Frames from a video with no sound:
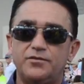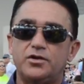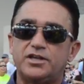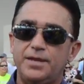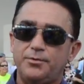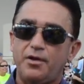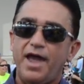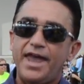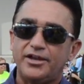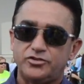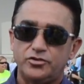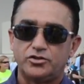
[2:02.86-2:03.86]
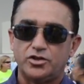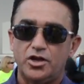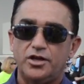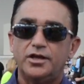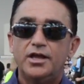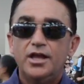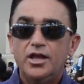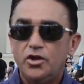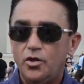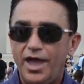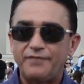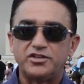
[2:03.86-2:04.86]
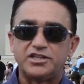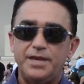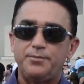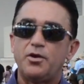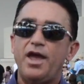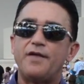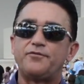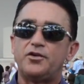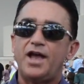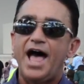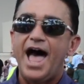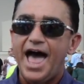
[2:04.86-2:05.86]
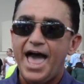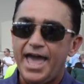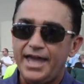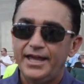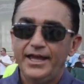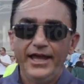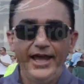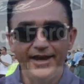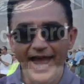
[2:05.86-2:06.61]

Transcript: to keep your attitude good. You have to keep your effort high.